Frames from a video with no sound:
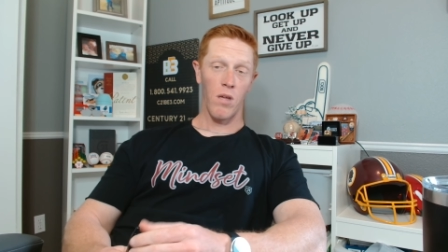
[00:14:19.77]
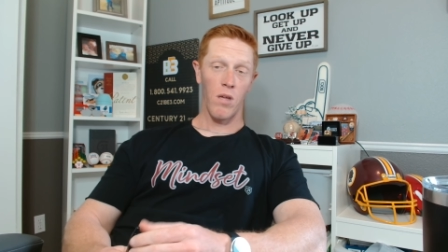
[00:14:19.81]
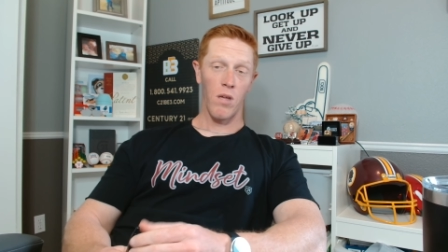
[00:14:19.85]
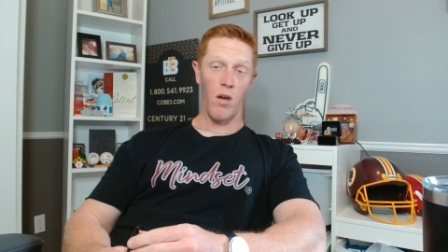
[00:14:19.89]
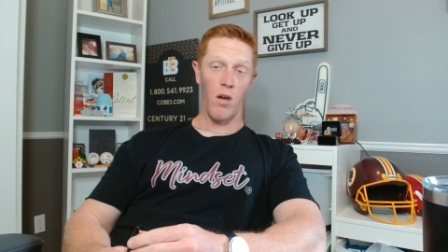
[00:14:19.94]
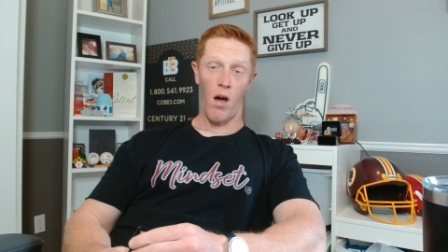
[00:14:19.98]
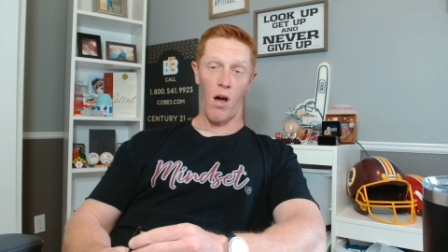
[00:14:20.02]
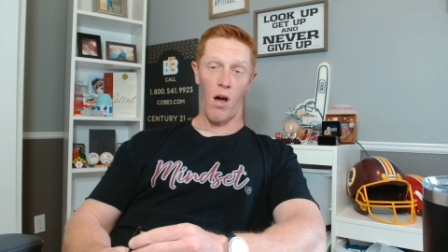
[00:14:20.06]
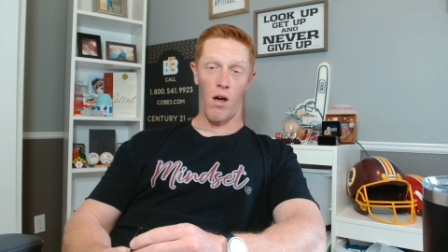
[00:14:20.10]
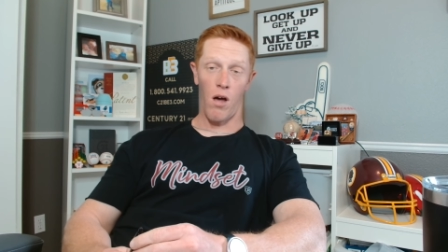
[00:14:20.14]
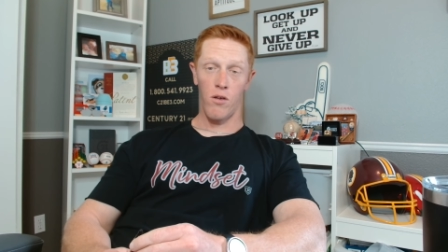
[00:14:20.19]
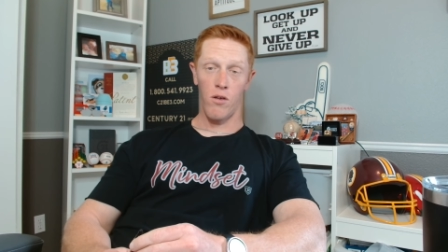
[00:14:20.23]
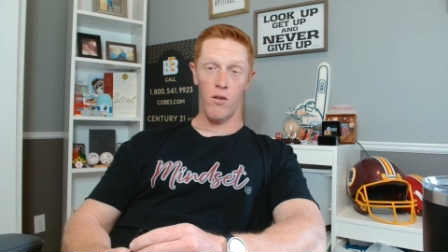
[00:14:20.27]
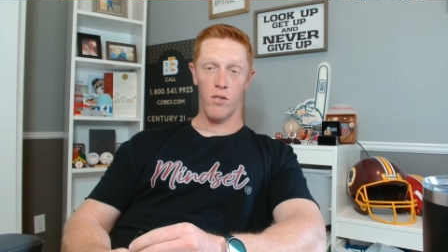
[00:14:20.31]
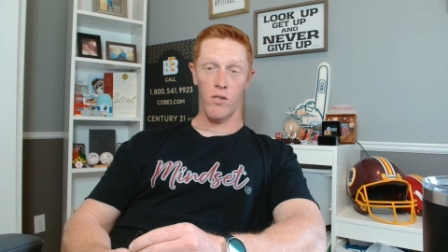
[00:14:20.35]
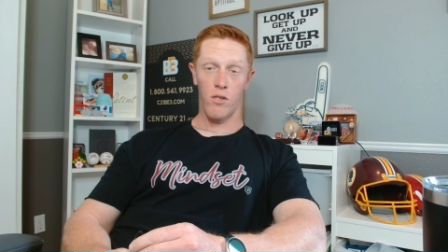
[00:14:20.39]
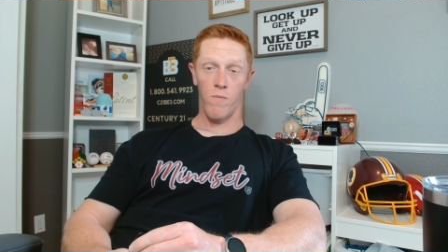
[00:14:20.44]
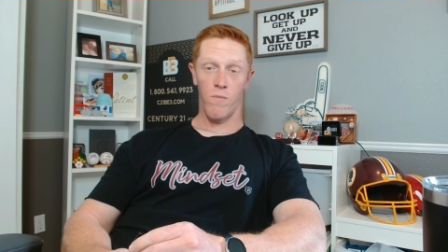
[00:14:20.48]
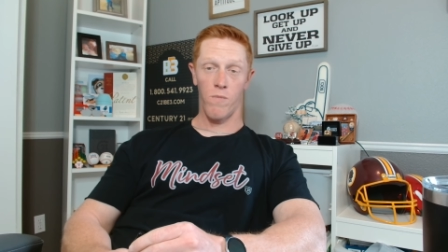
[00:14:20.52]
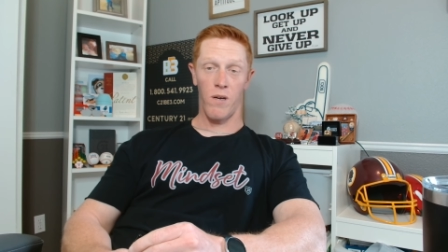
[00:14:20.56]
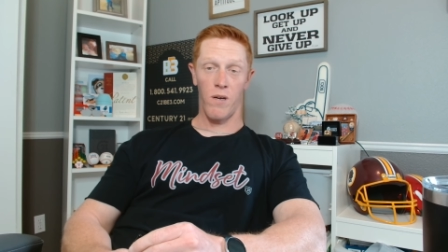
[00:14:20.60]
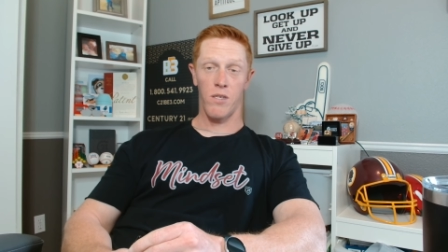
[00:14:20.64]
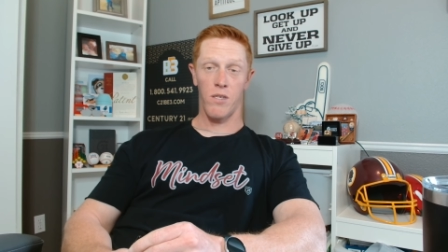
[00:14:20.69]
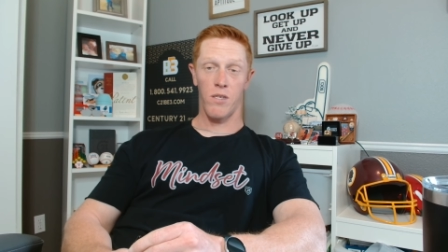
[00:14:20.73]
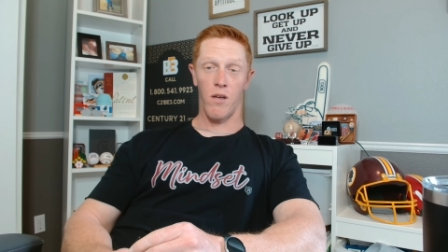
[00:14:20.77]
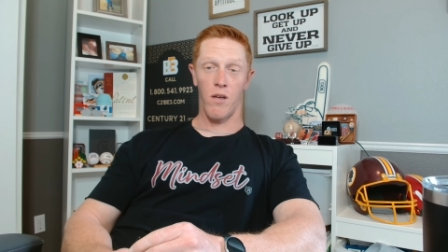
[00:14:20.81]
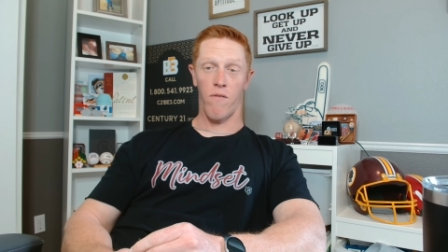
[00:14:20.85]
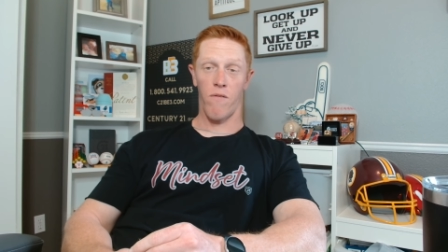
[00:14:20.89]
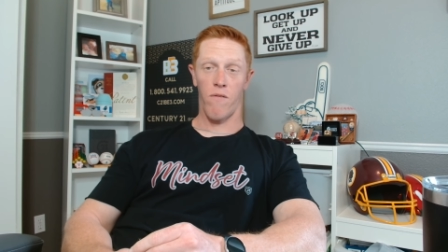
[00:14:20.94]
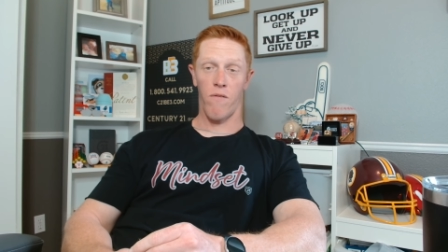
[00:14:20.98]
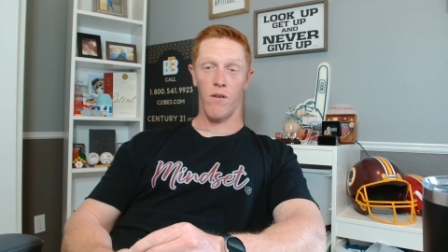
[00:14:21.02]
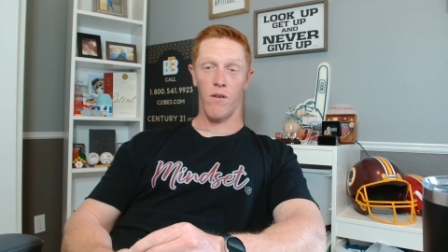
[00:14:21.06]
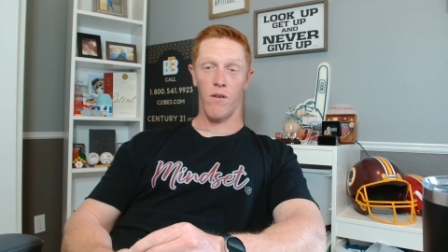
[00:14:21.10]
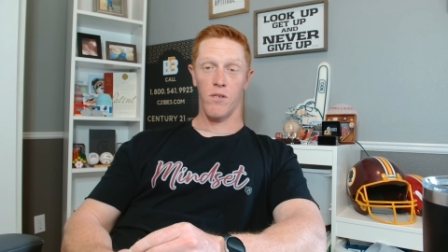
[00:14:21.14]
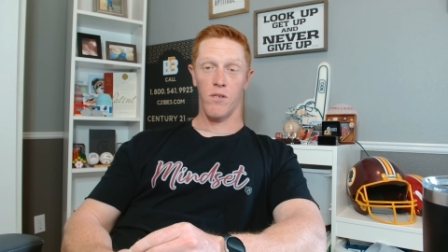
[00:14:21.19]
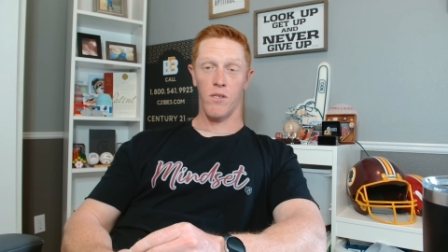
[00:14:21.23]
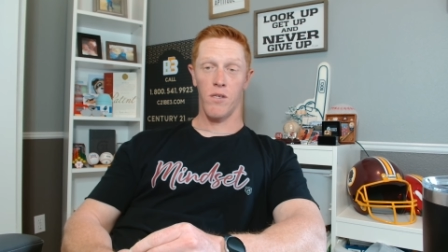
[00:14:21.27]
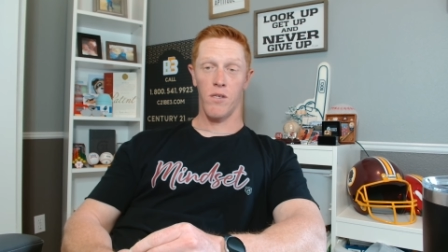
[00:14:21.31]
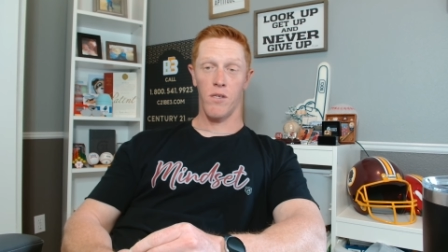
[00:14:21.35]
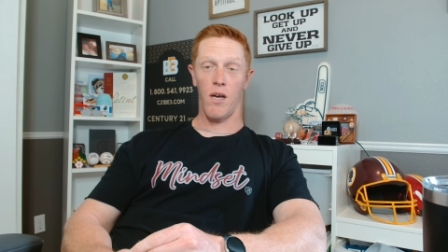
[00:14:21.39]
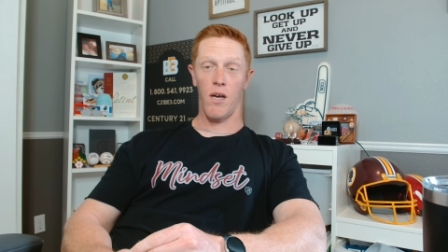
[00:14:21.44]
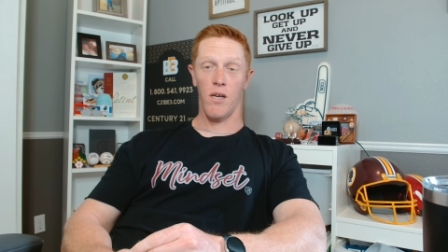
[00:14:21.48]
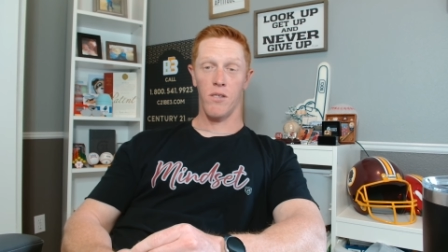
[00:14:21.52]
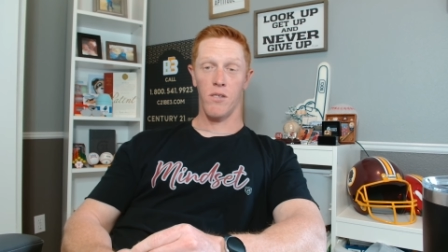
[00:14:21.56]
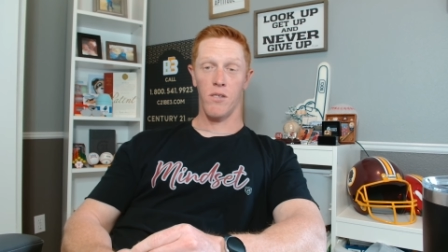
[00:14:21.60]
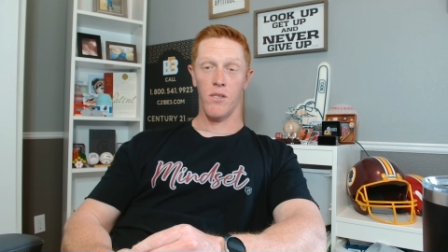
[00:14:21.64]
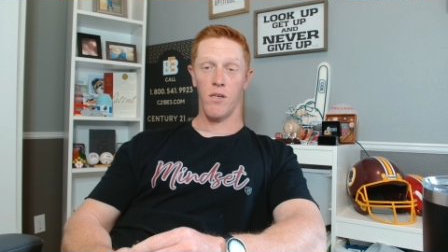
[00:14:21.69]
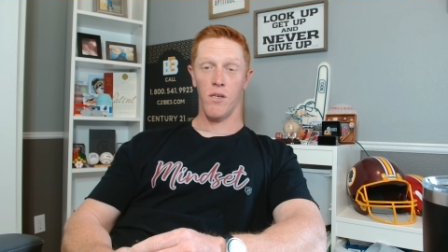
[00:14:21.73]
you know, I'll use myself in as,
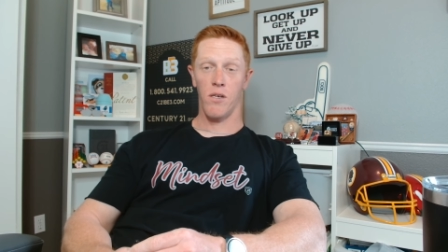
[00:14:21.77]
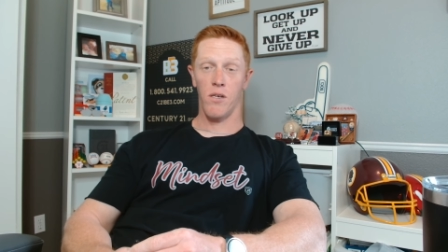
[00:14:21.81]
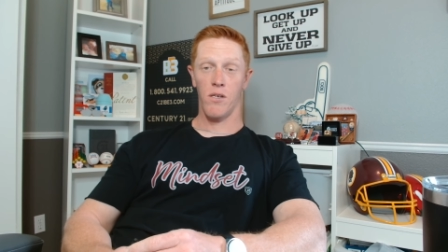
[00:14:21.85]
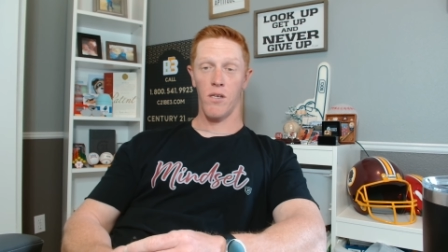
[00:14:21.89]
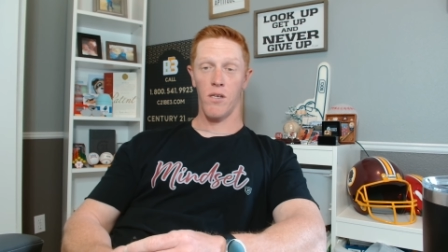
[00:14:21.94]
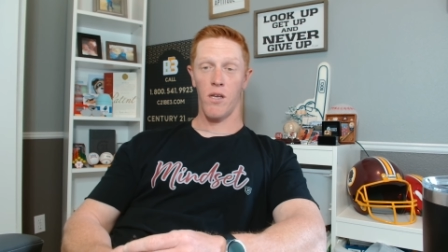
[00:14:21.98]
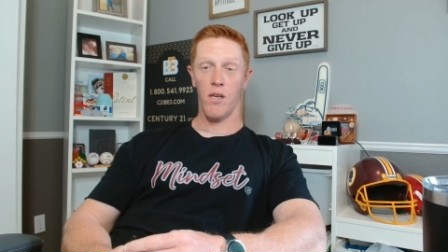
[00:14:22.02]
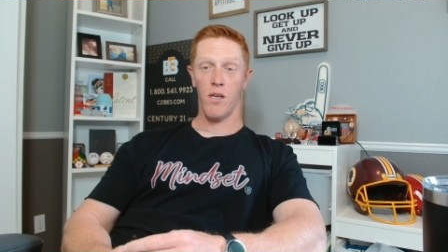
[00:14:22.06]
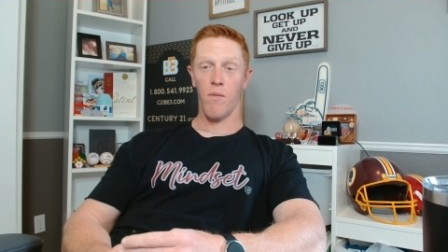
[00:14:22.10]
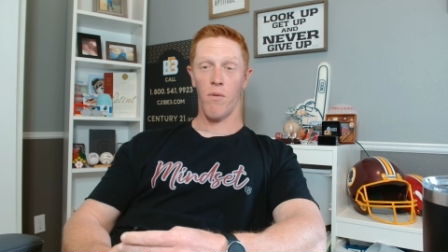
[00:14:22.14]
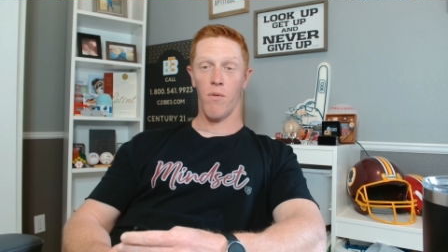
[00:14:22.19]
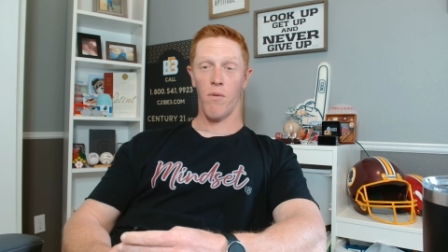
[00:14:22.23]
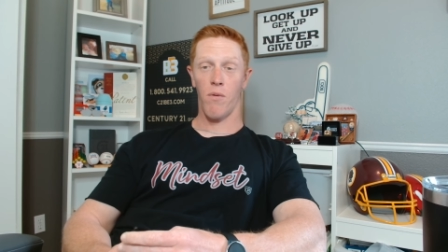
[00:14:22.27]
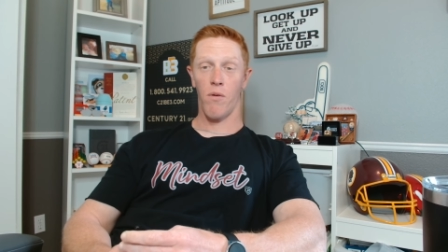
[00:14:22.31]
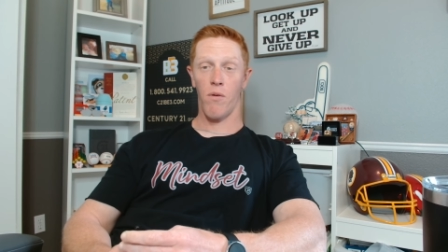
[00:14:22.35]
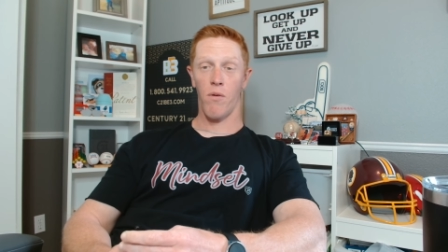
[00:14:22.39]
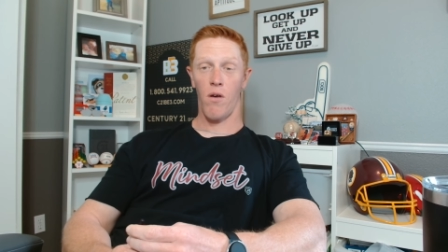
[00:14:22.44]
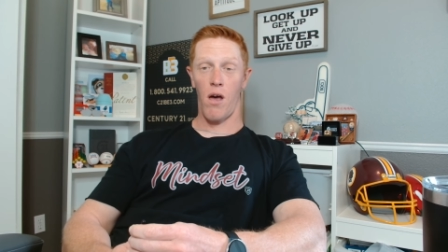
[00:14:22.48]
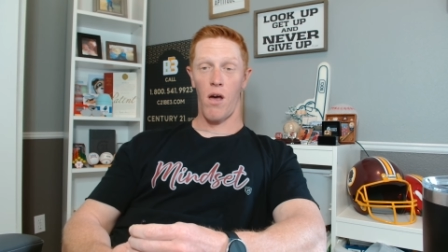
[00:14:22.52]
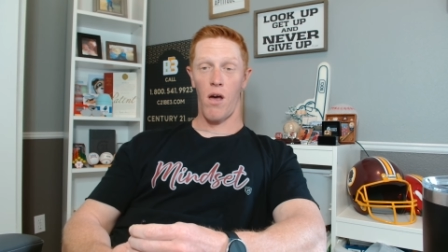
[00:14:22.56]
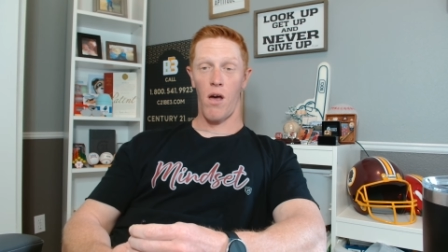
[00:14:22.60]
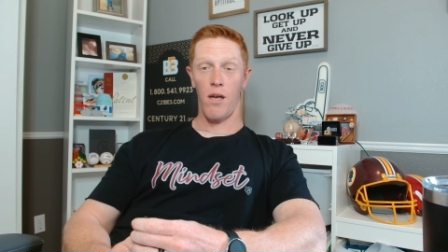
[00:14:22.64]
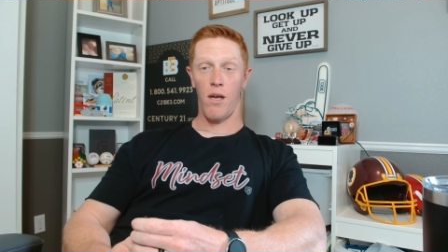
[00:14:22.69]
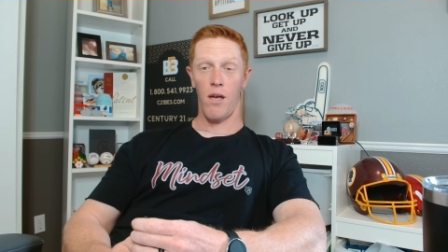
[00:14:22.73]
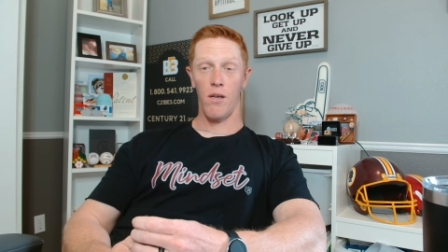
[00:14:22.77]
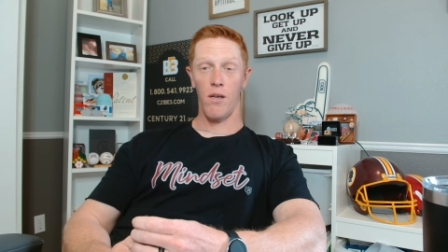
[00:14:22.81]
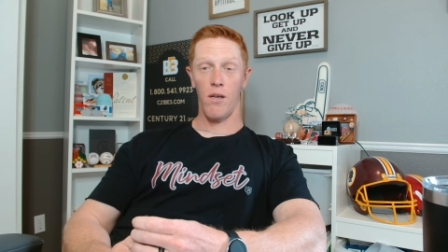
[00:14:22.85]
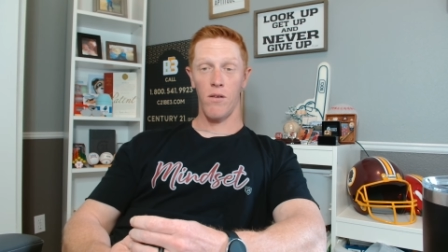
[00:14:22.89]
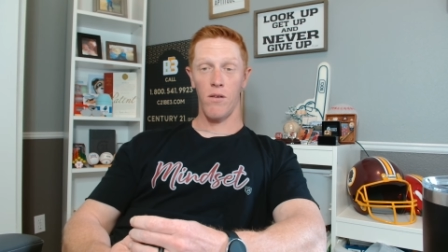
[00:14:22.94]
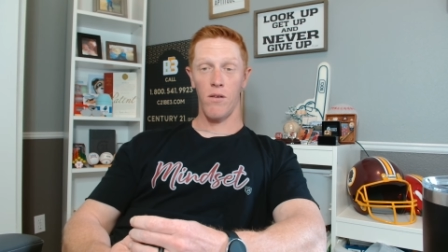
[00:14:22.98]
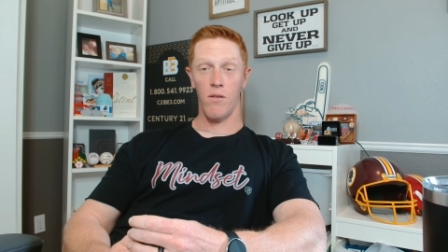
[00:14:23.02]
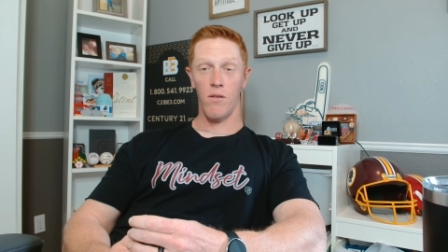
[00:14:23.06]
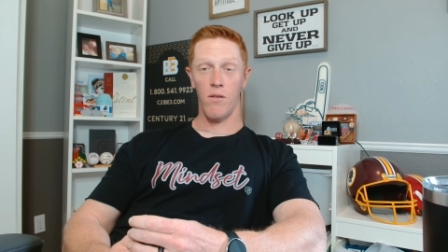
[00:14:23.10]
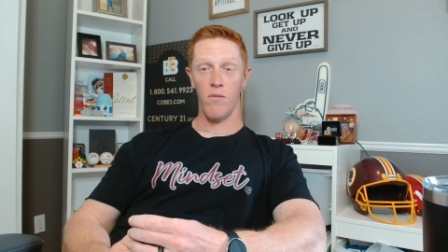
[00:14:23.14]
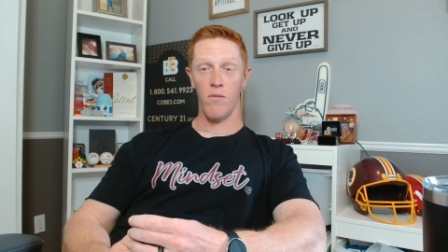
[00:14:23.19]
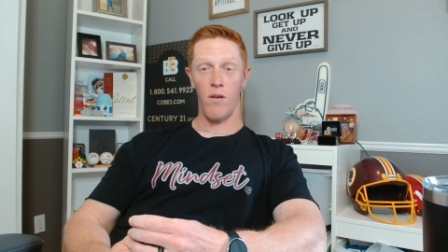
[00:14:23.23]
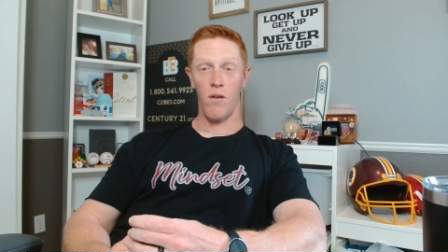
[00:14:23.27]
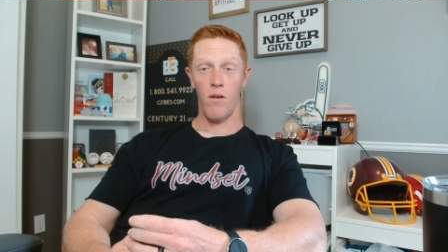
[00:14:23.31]
as an example. I...